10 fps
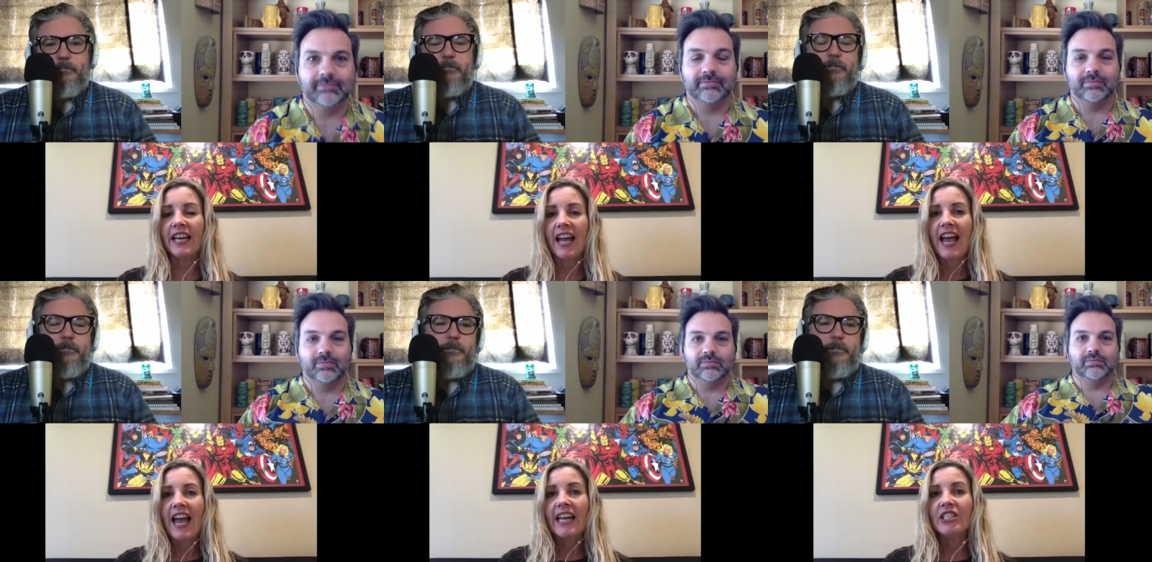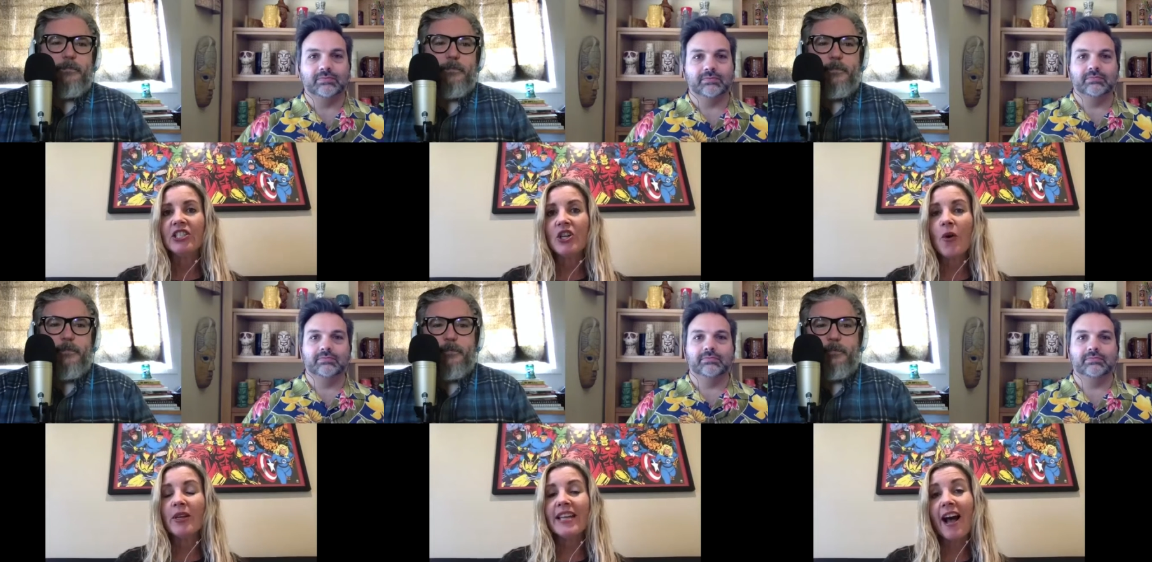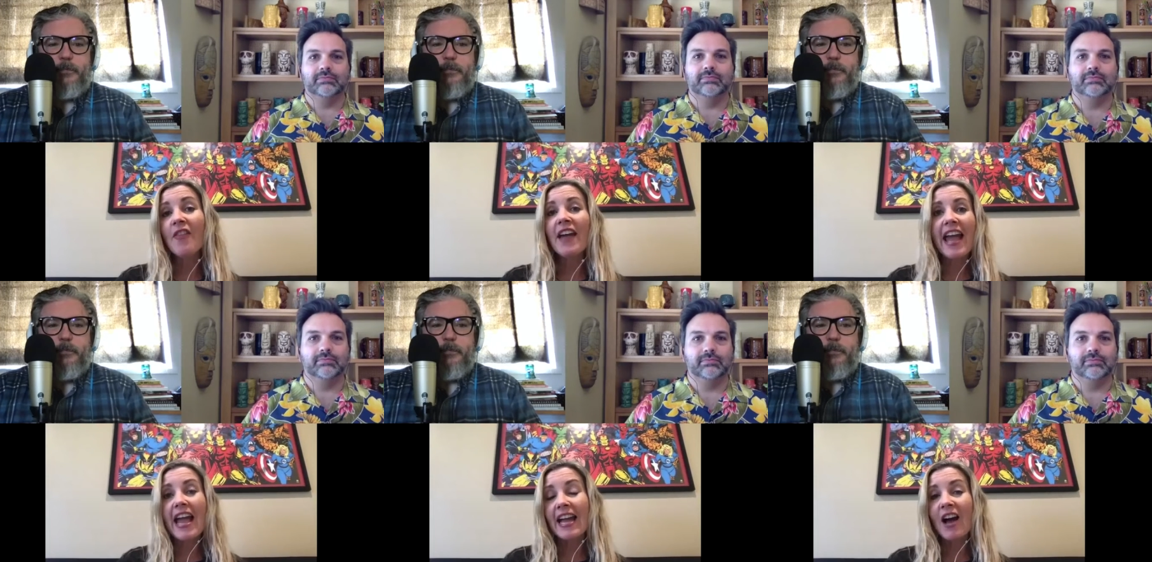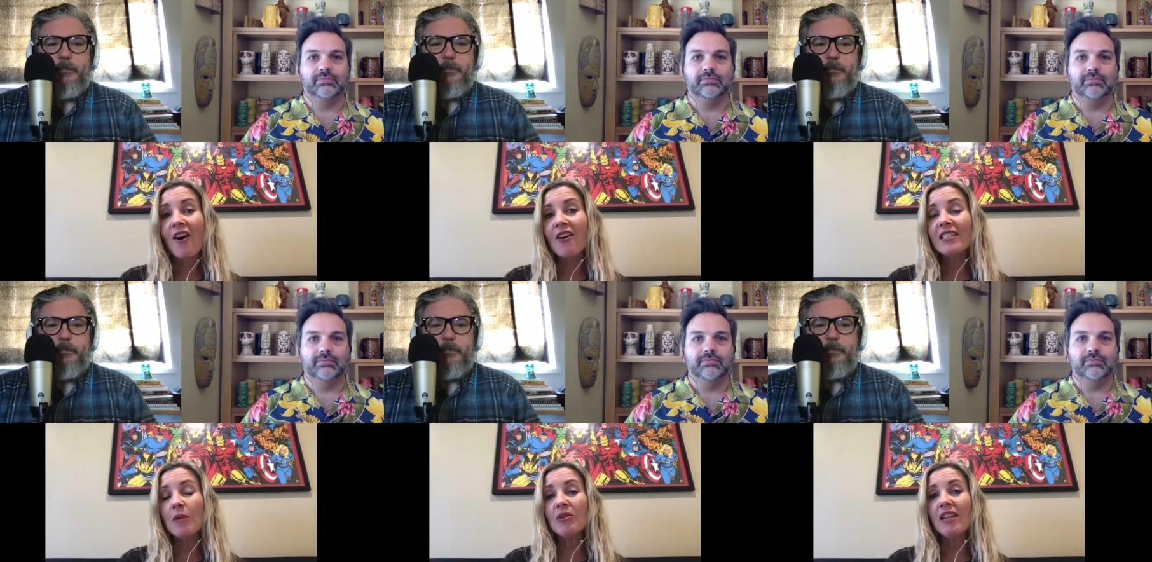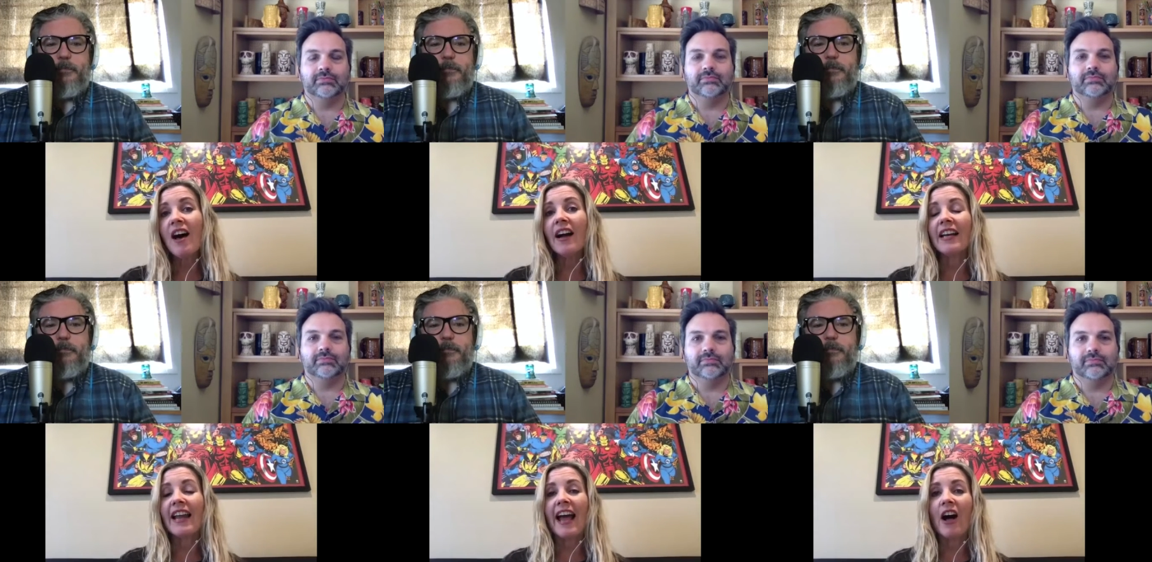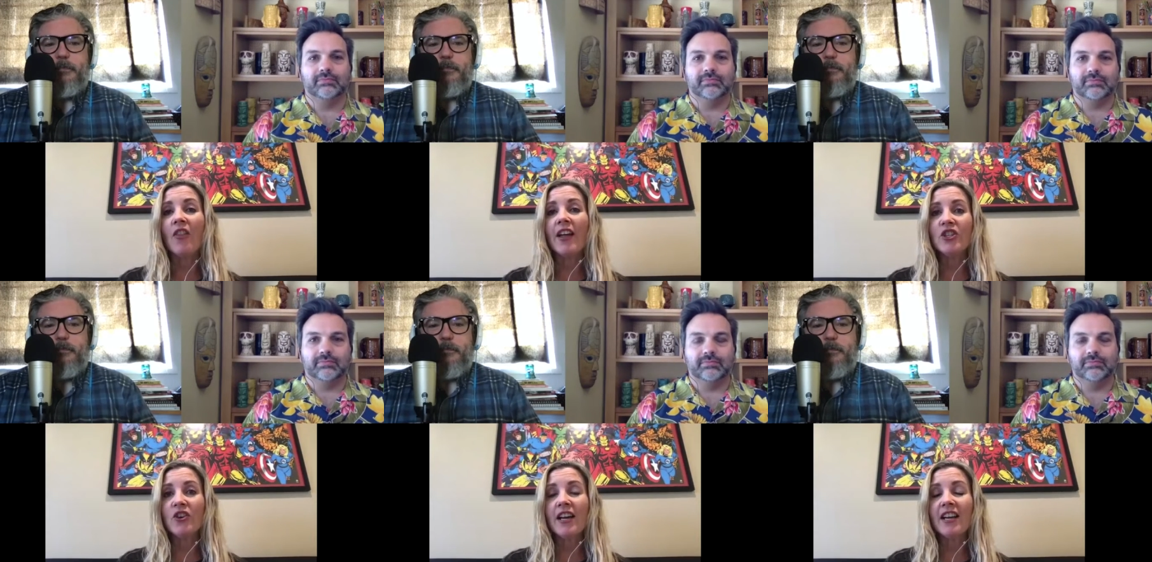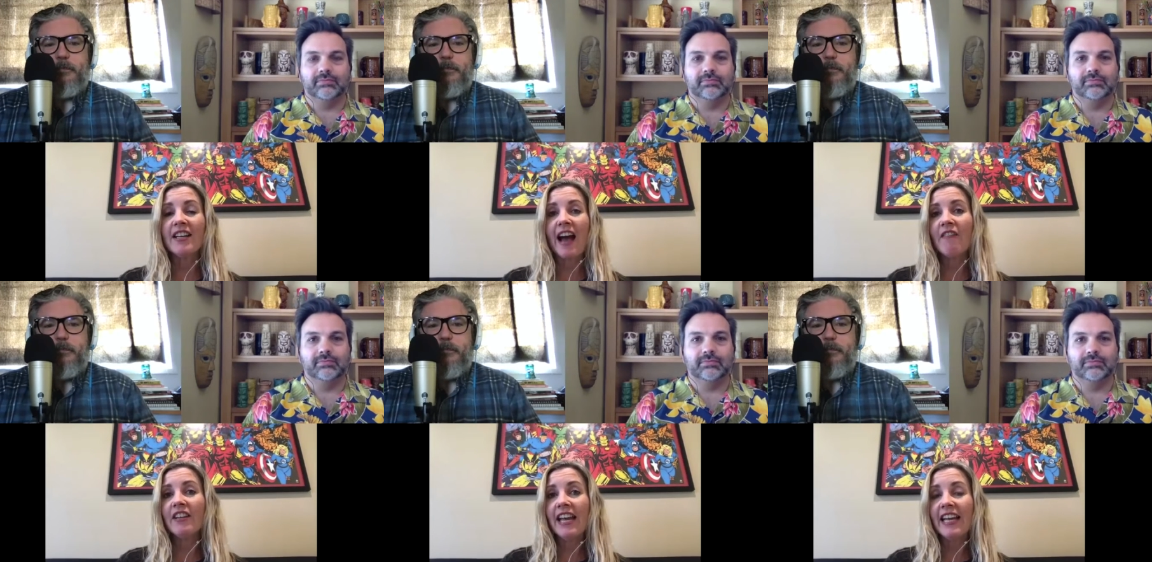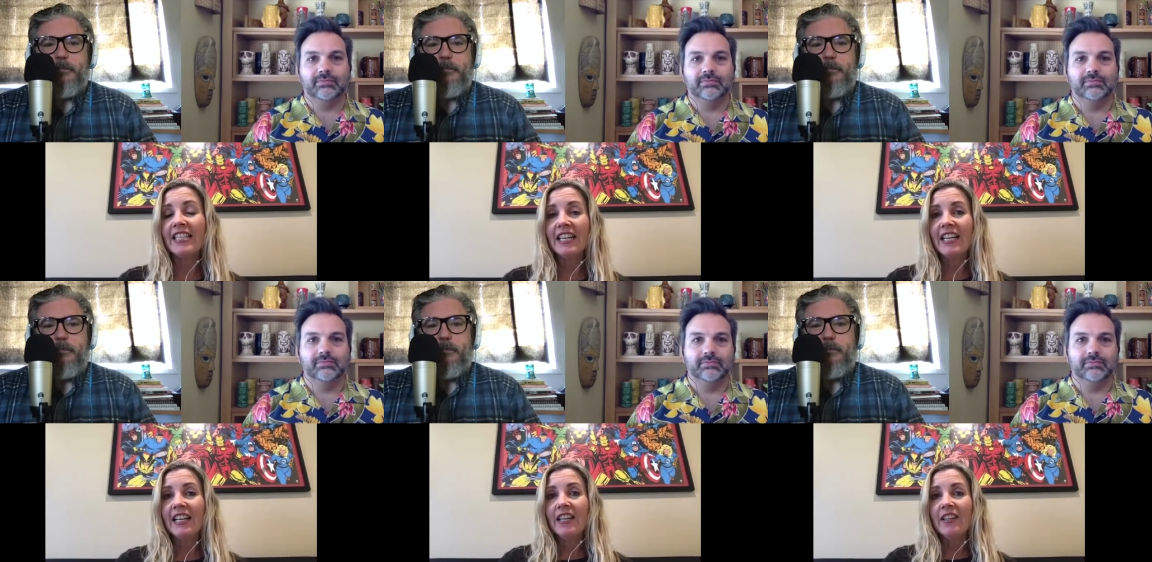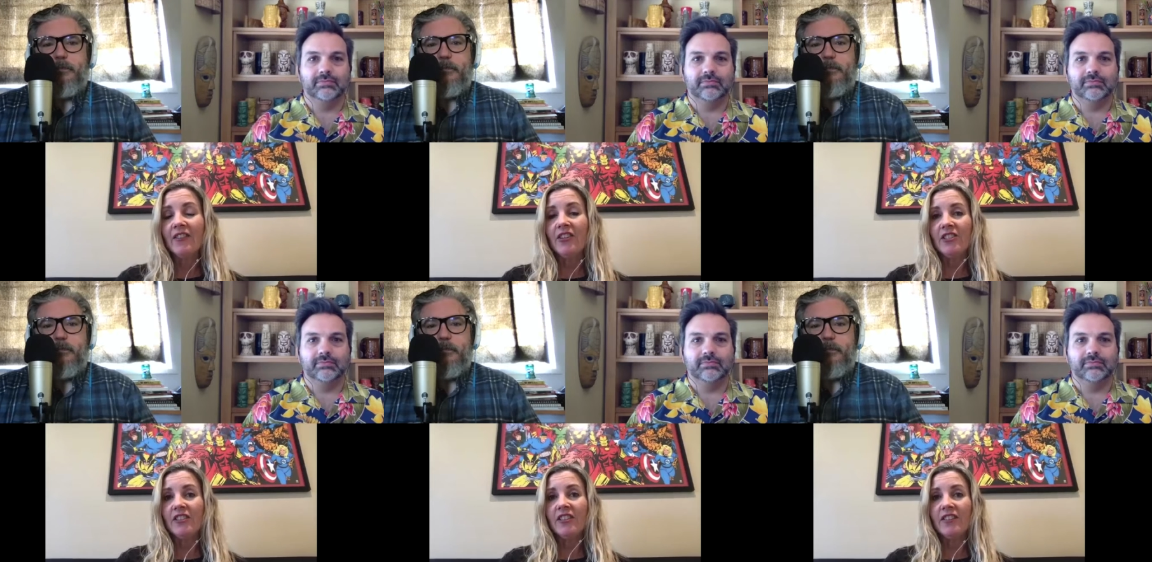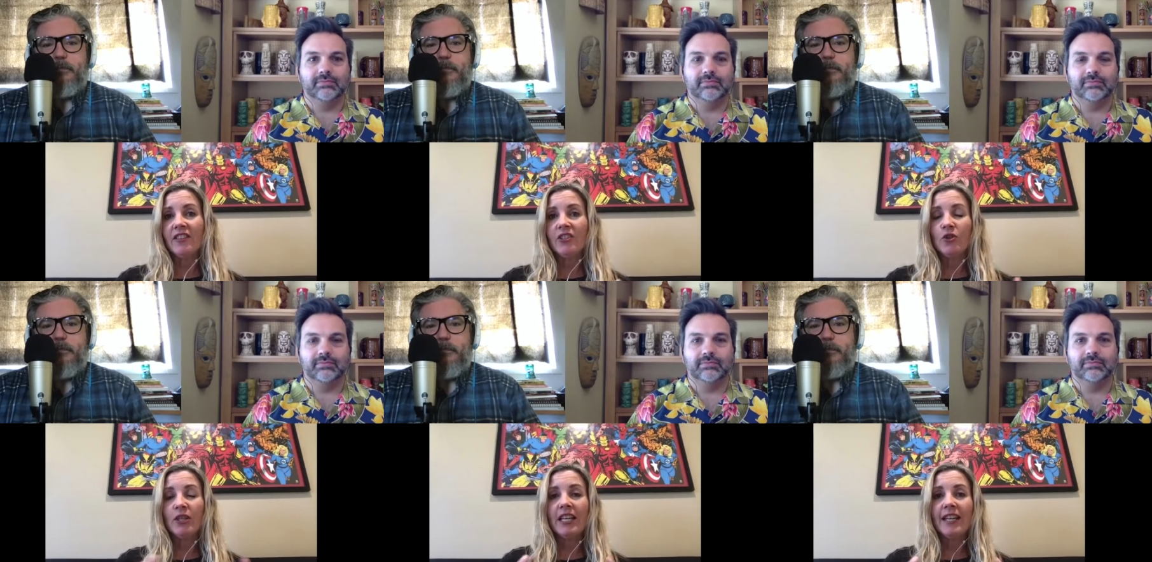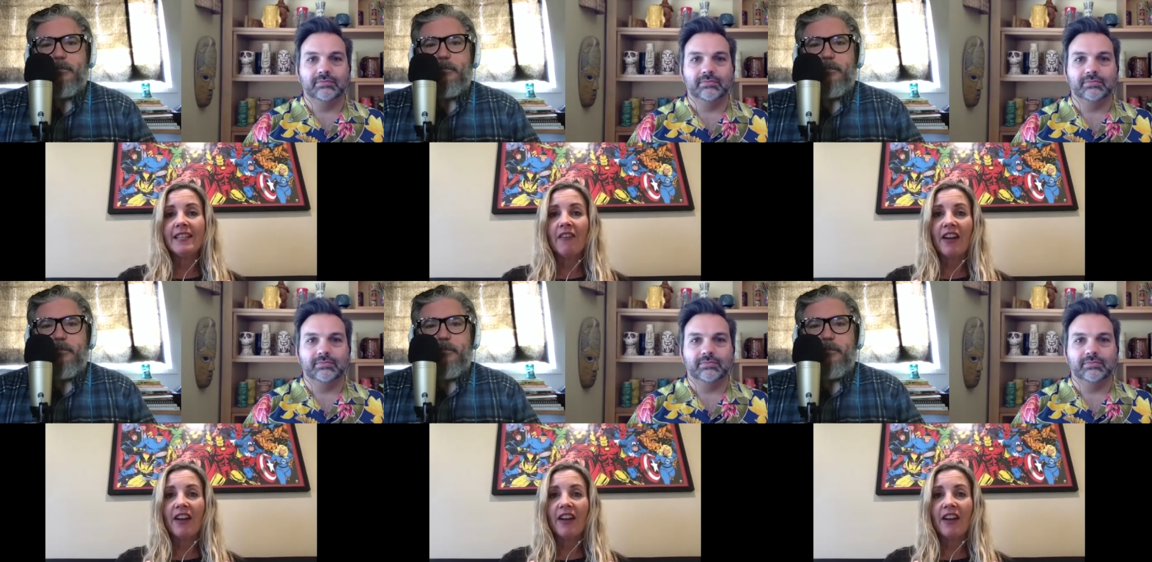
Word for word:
Speaker 1: And so it's how they hang out all summer long and how they try to navigate this the, the trickiness of it.